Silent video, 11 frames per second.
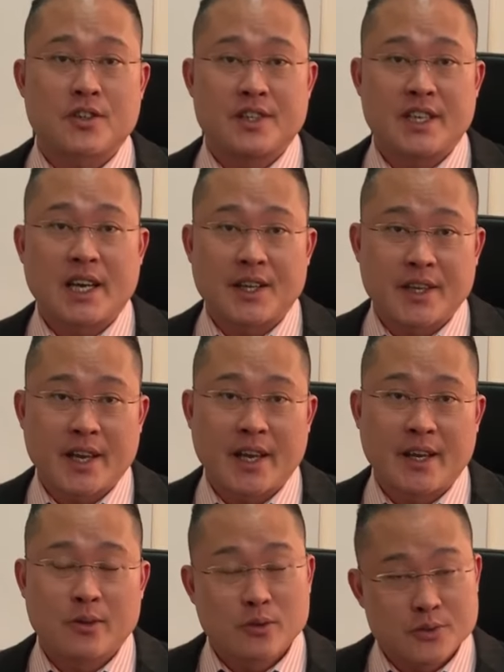on the other
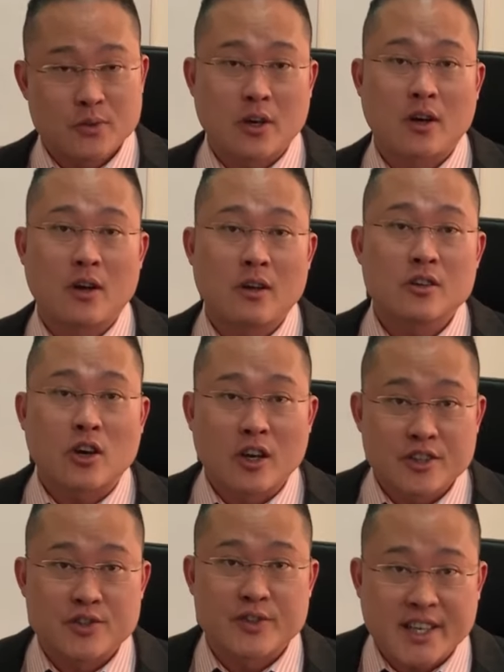hand, also called
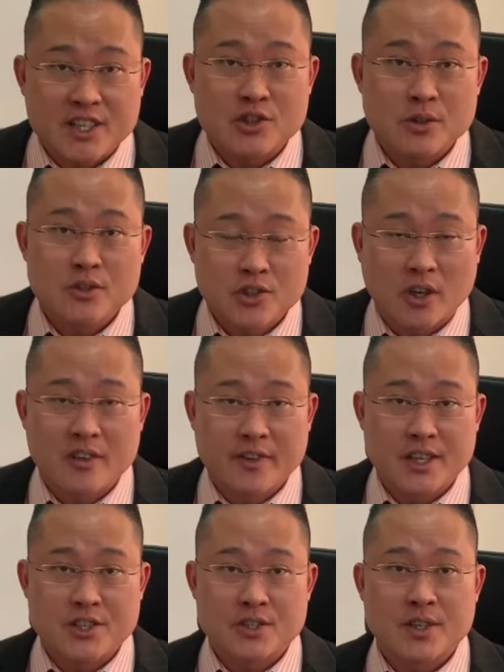contractual joint
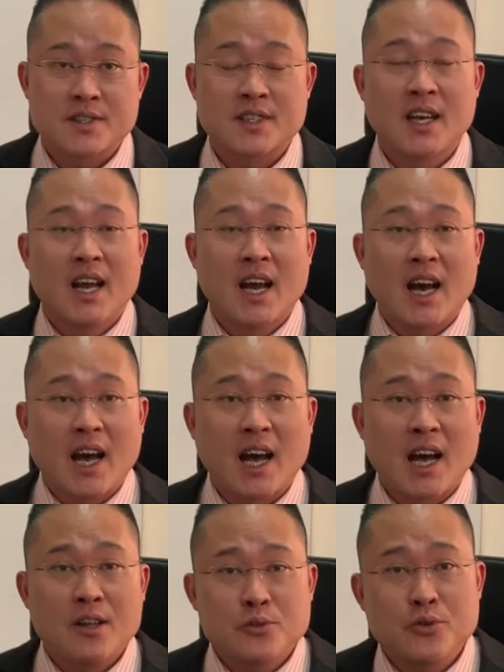ventures,
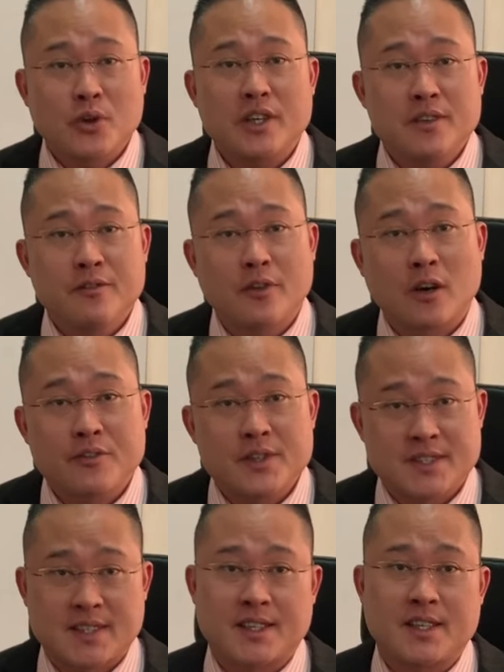uh, do not involve the
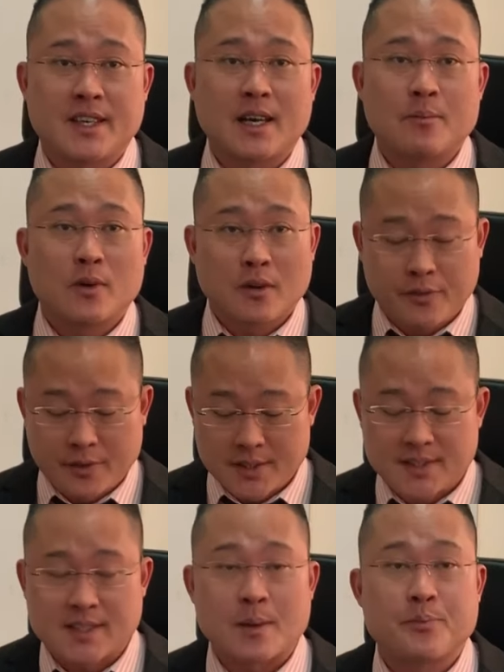setting up of a
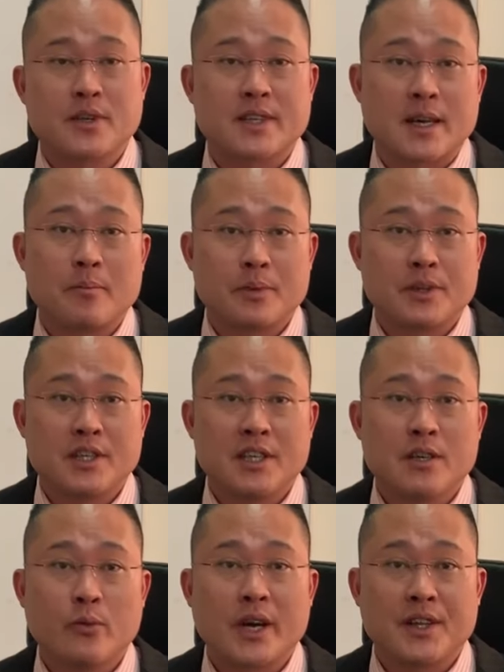separate company
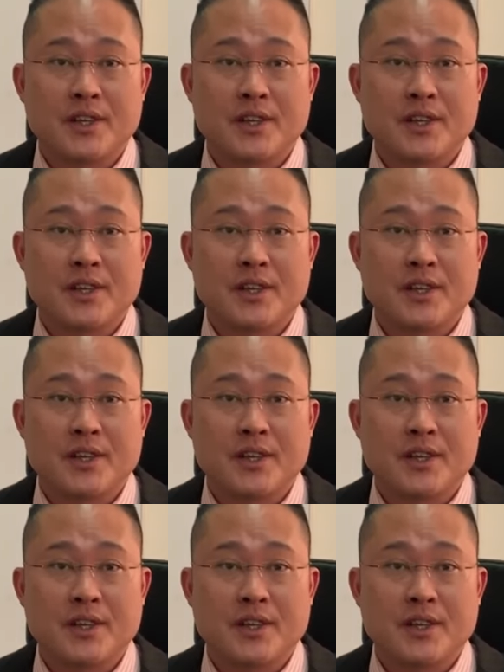where